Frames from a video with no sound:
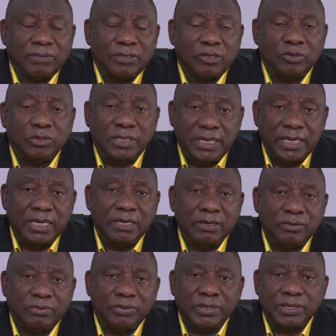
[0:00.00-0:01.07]
to deal
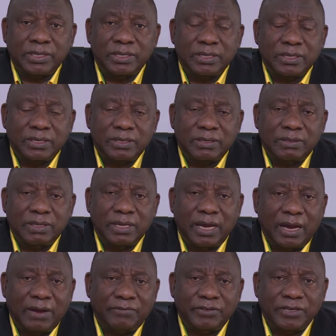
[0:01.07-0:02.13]
with the
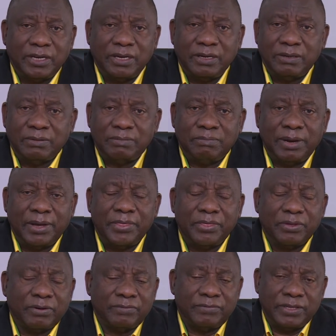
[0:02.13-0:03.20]
aftermath
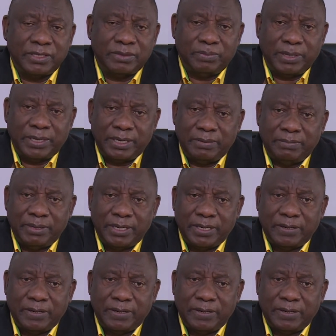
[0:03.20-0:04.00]
of this pandemic.